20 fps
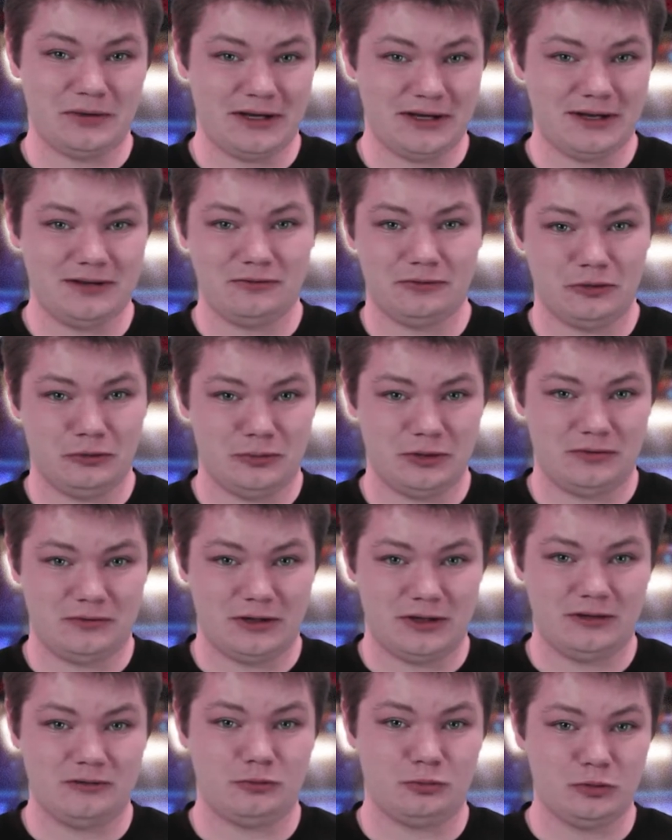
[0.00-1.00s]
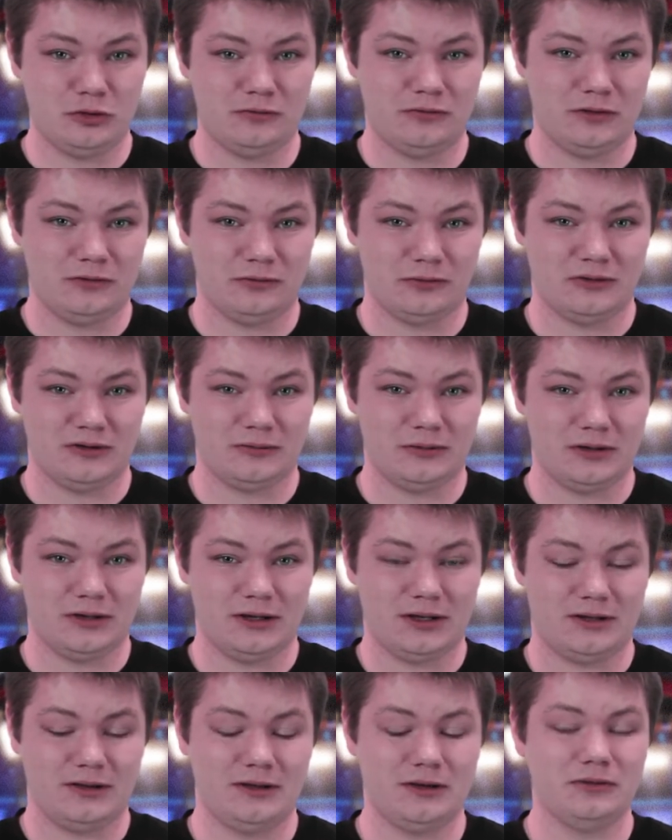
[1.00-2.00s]
behind Roman Reigns moving forward,
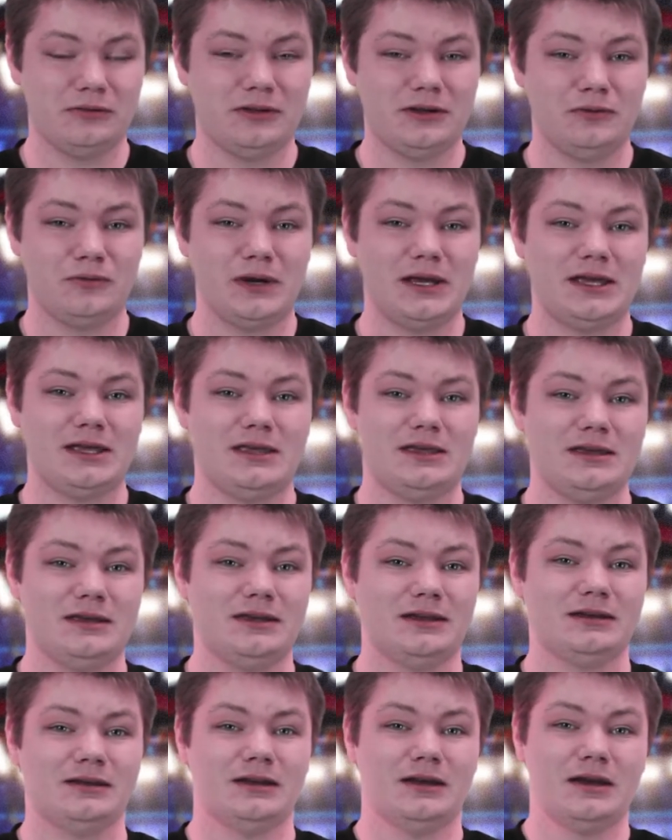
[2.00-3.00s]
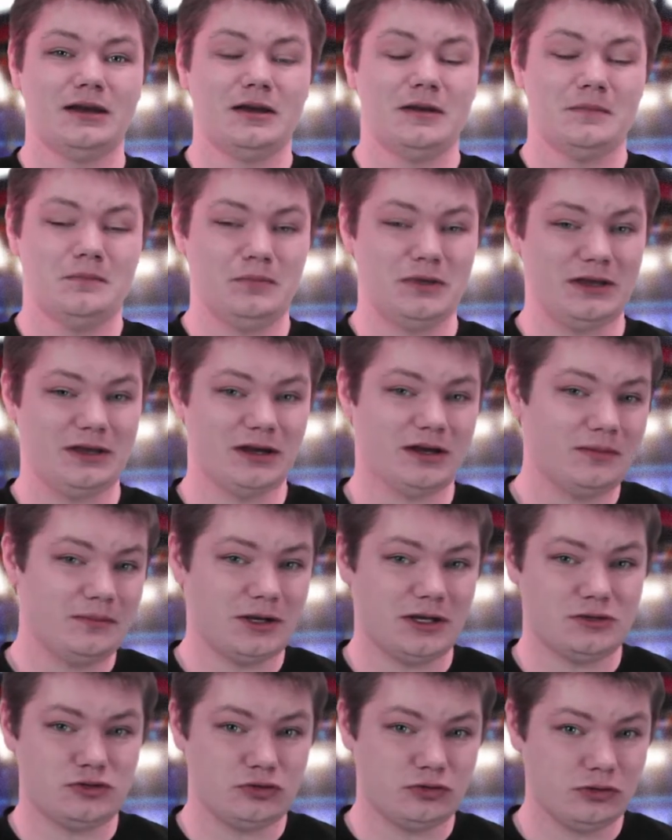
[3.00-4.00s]
and the only way he can become
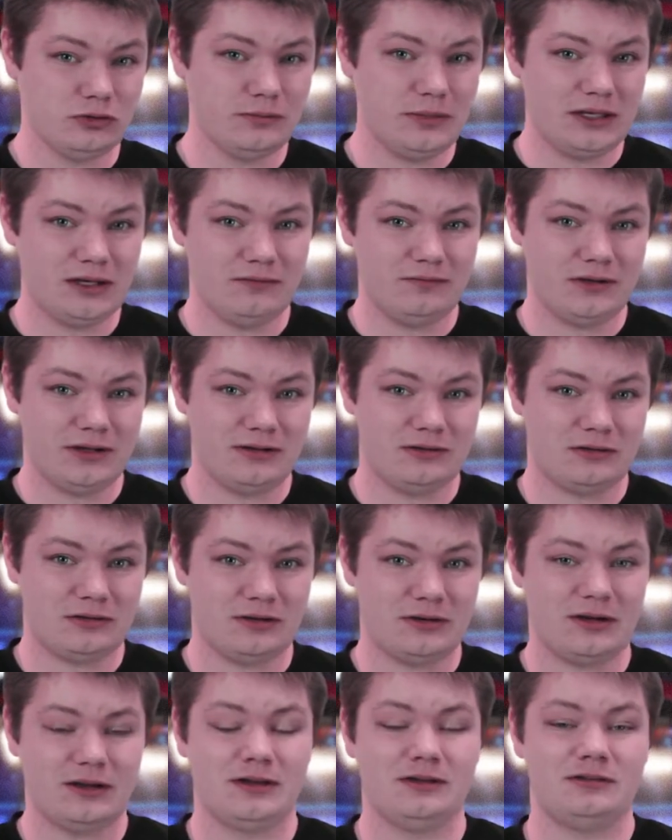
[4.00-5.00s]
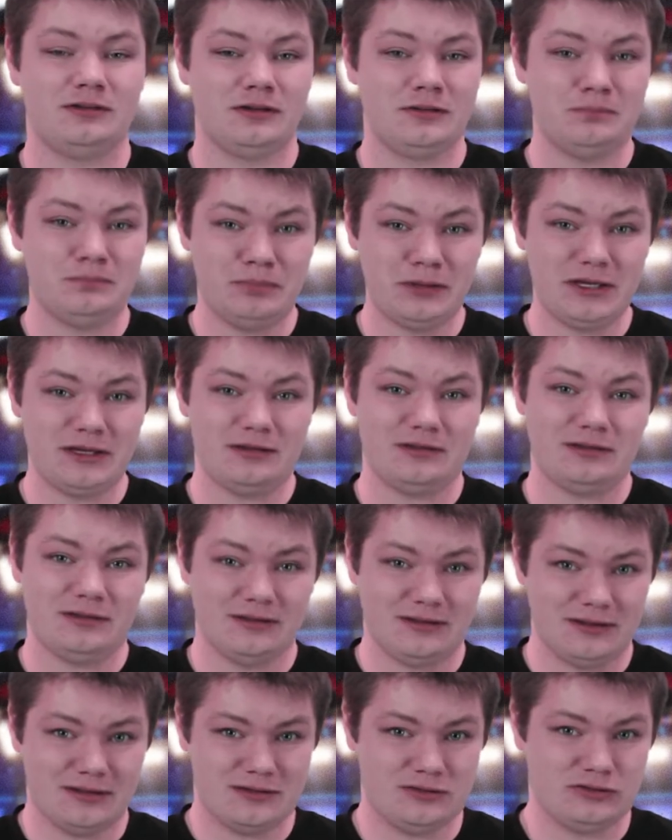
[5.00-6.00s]
a true main eventer is to beat
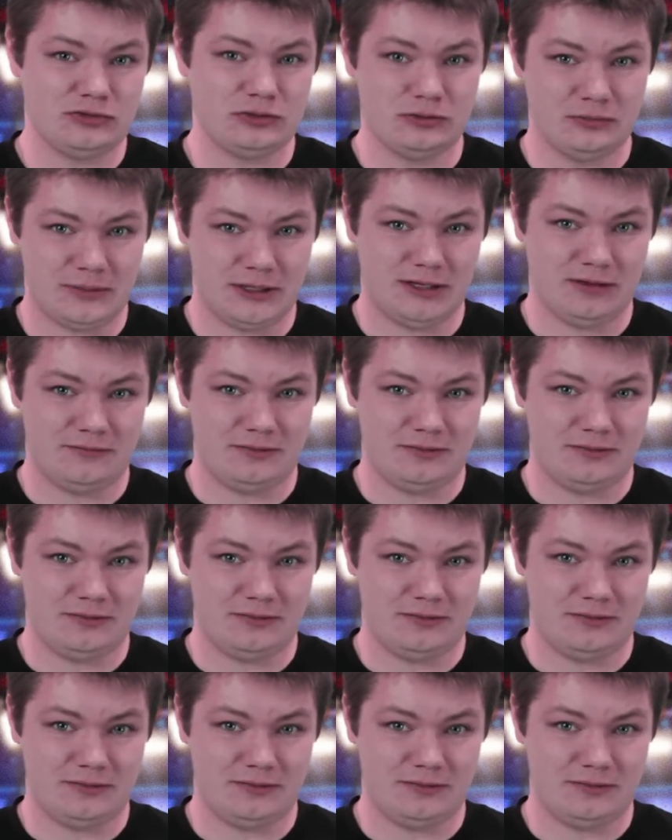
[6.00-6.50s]
a true main